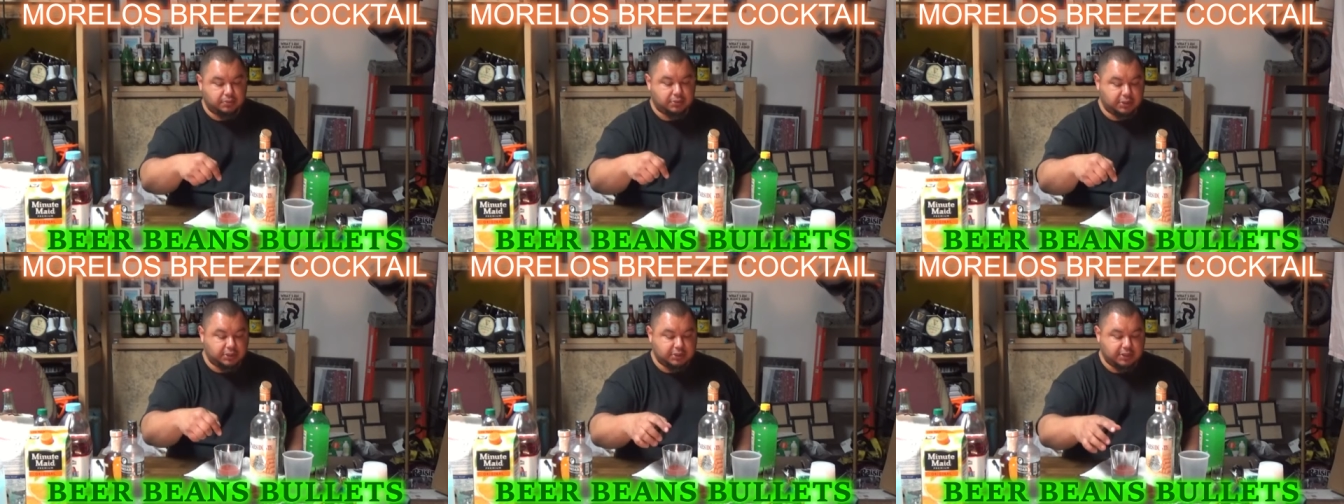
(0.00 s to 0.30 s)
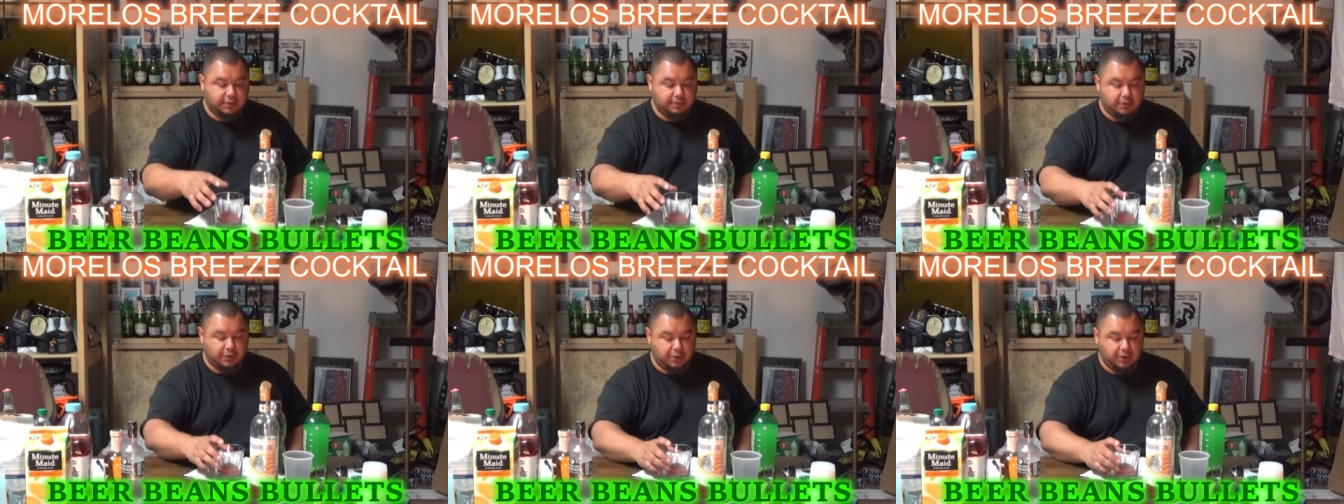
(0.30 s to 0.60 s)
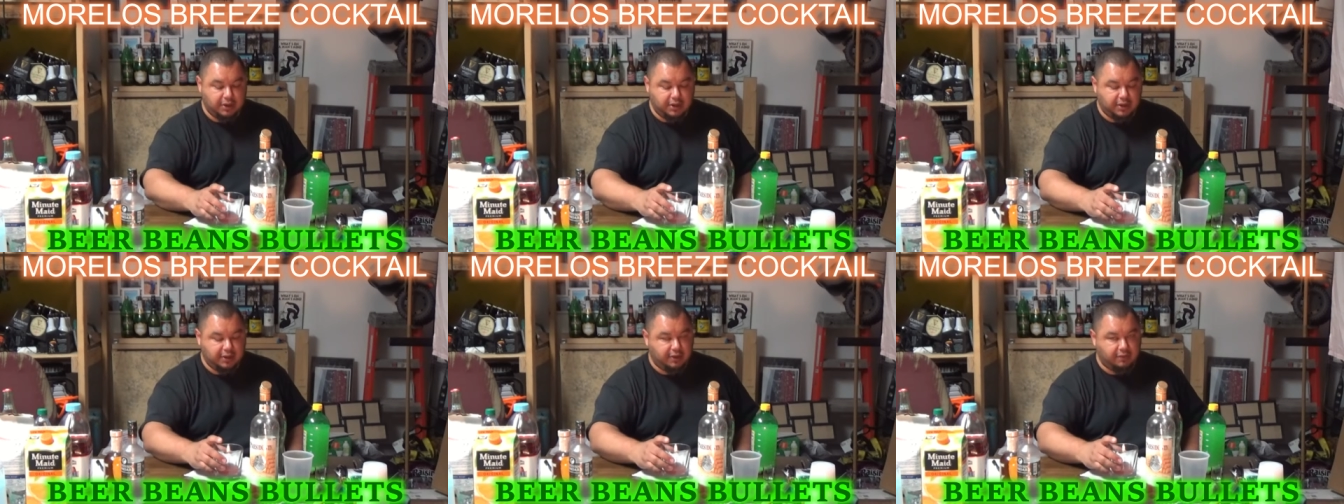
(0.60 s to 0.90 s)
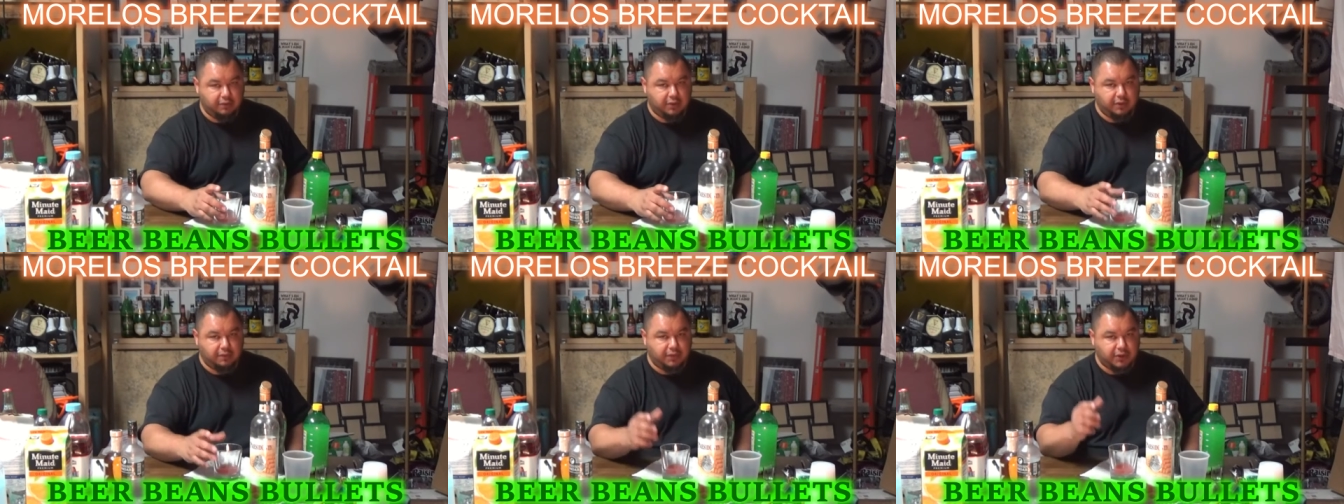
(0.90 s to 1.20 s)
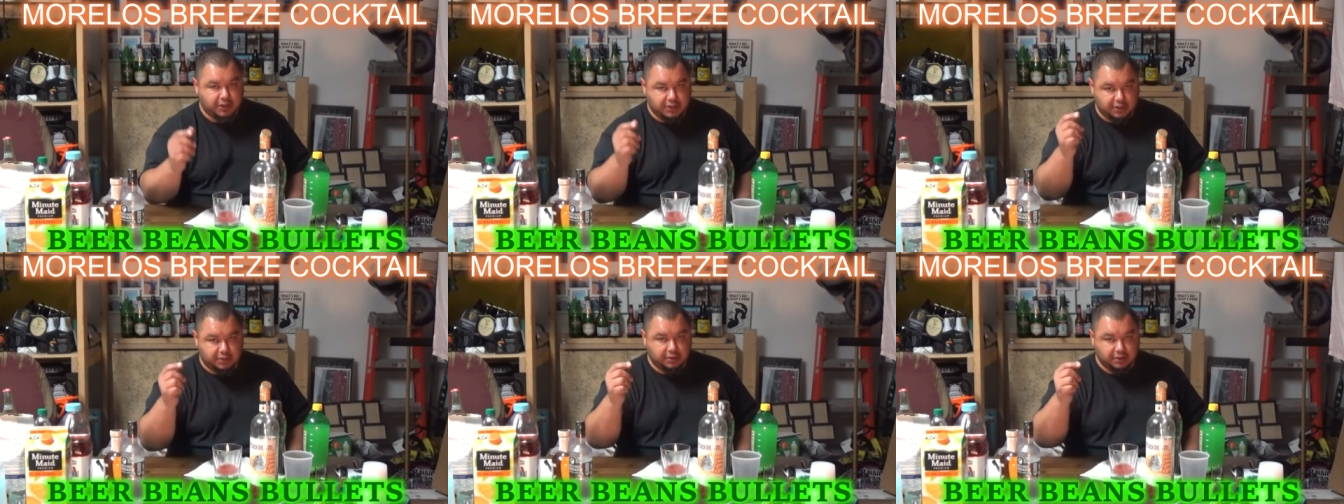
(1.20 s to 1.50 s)
because I've already
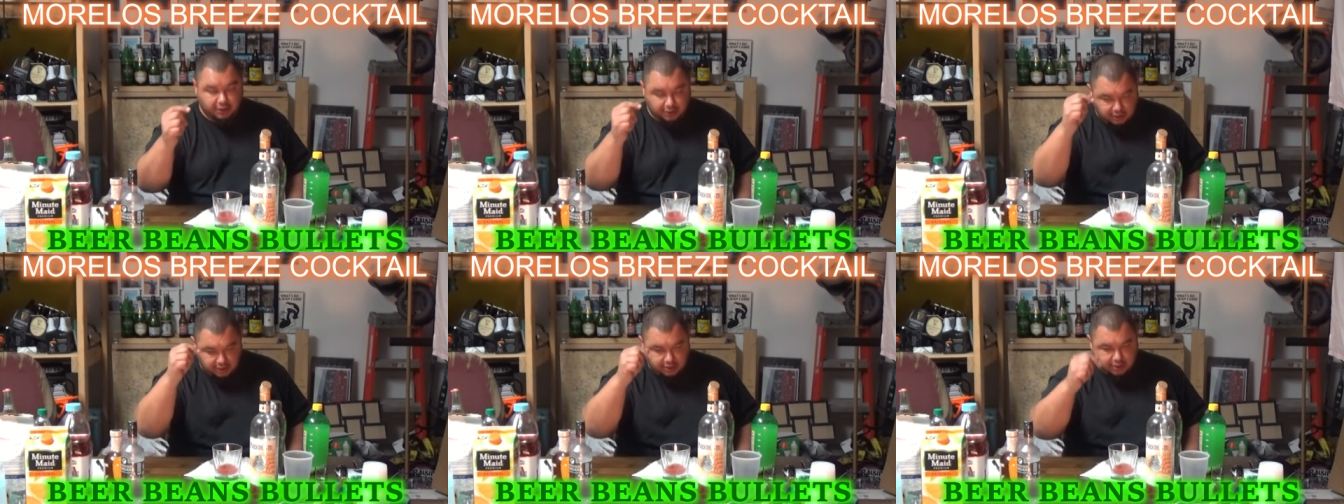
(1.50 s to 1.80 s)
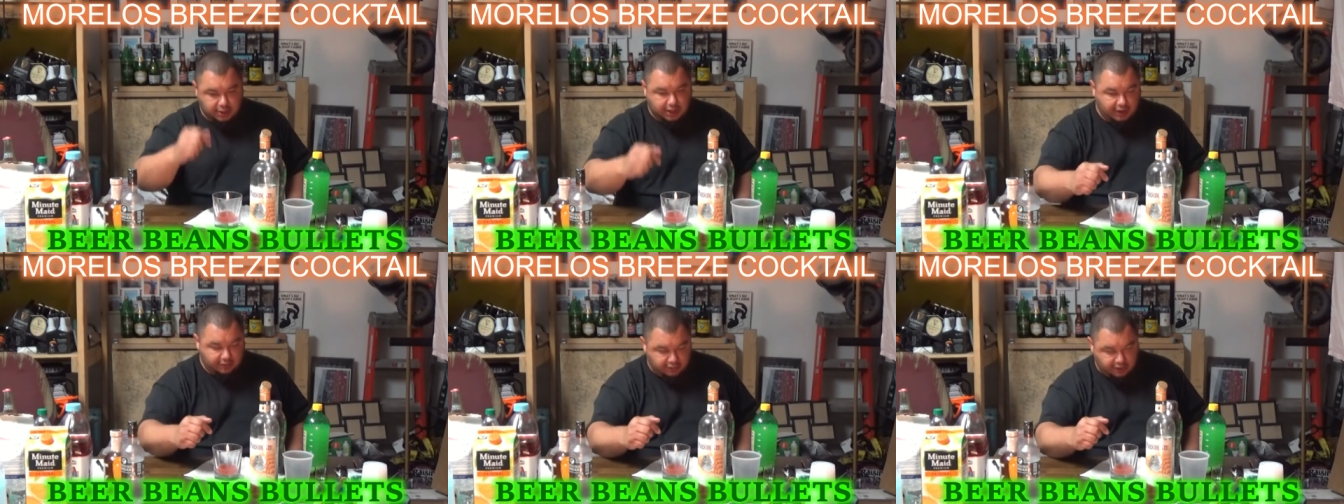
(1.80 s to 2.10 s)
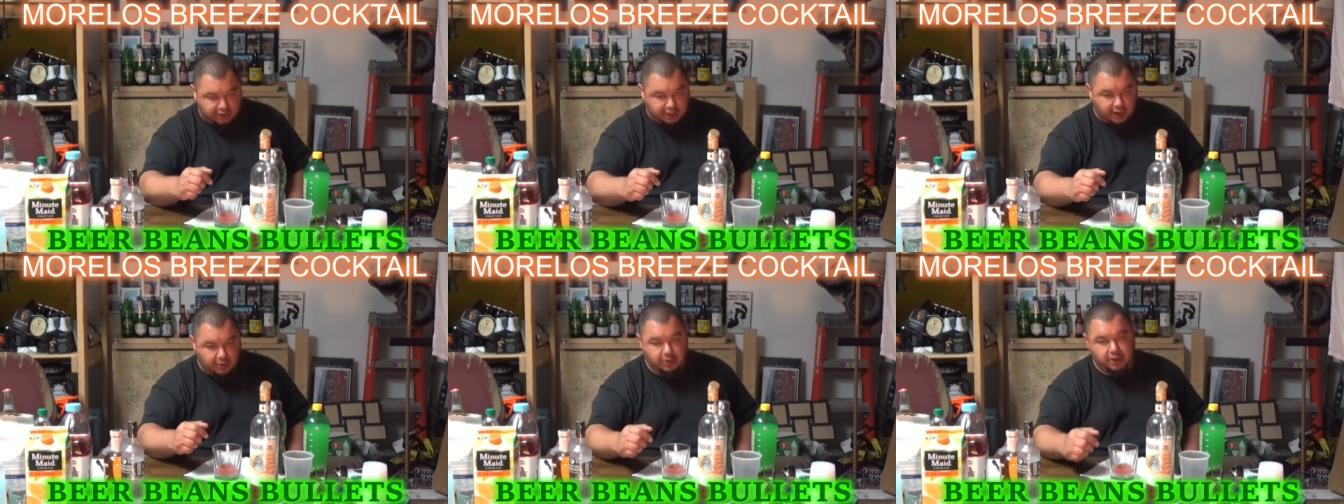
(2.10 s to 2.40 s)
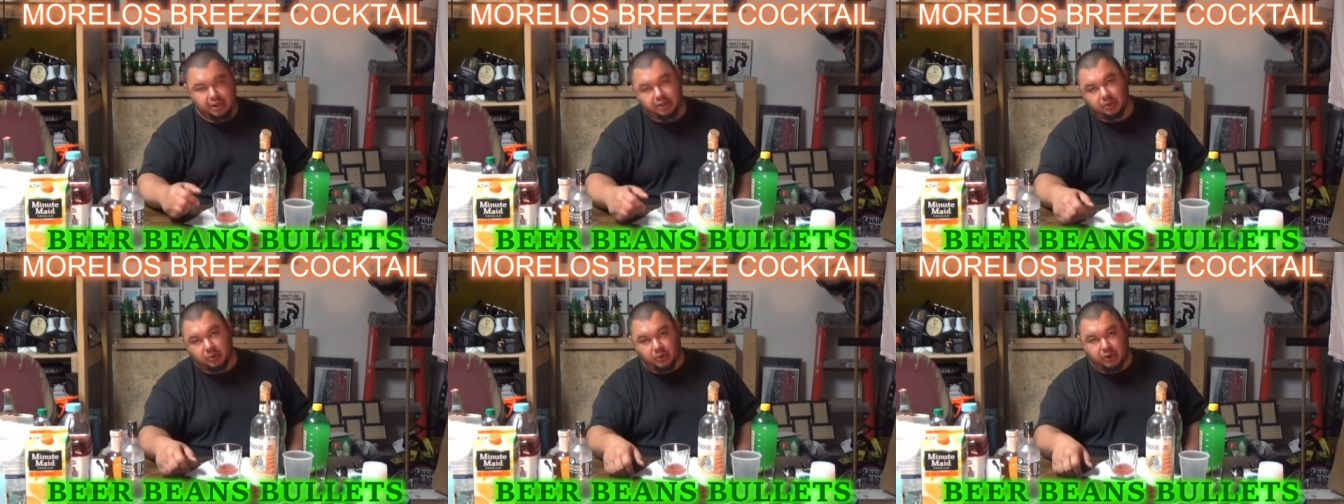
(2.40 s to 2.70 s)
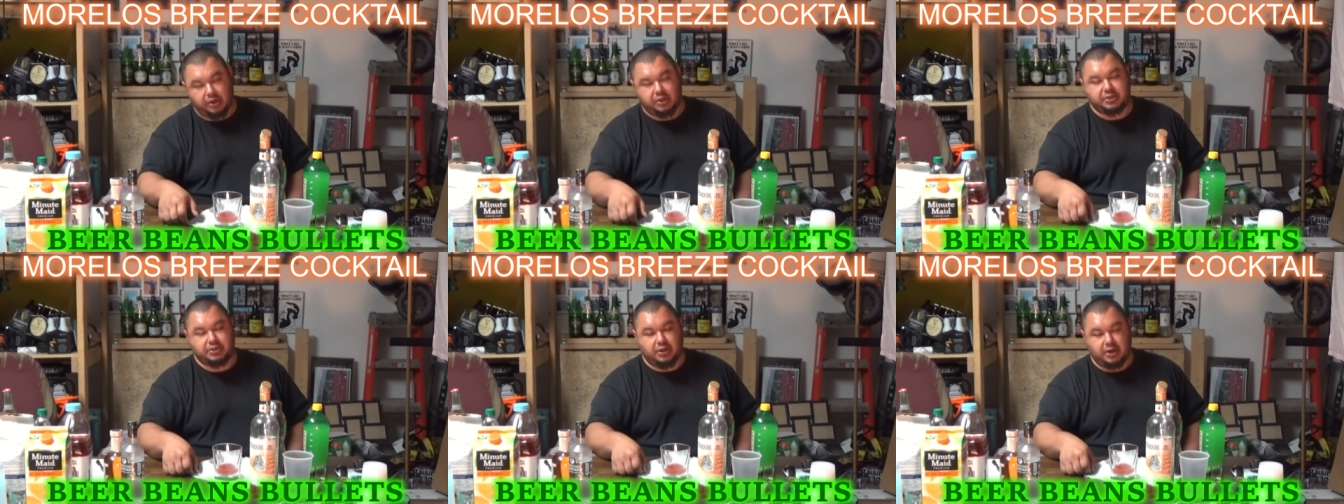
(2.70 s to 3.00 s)
got one in the
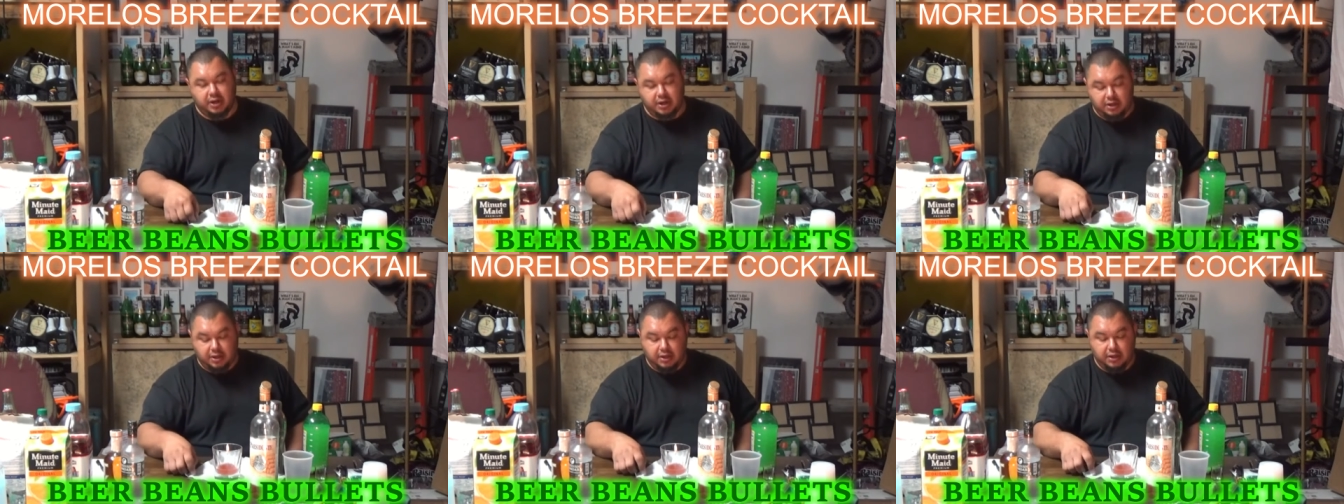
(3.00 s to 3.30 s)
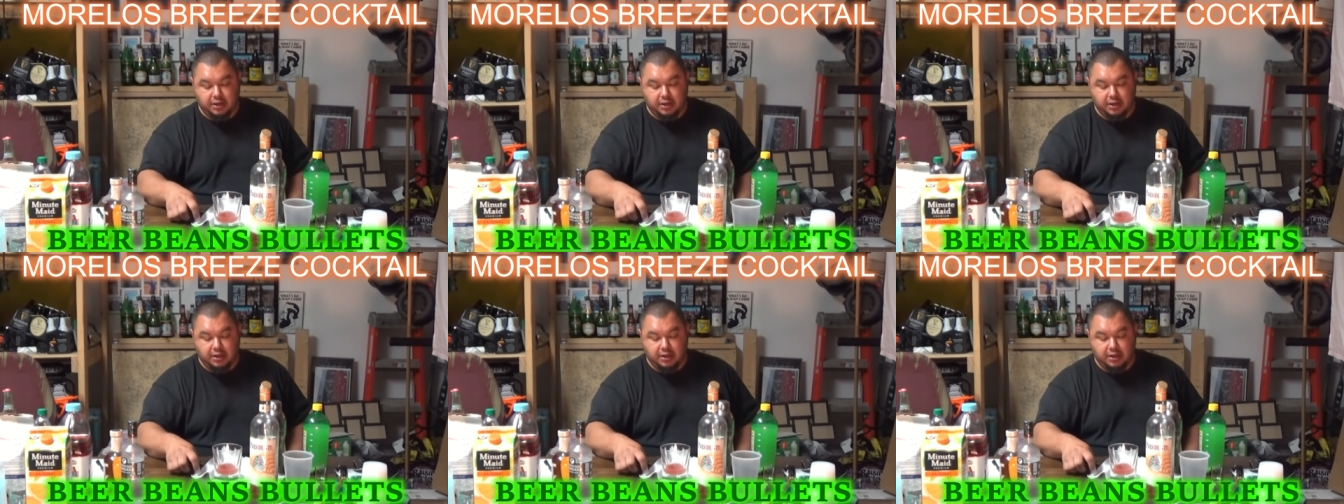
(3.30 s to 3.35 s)
works. All right.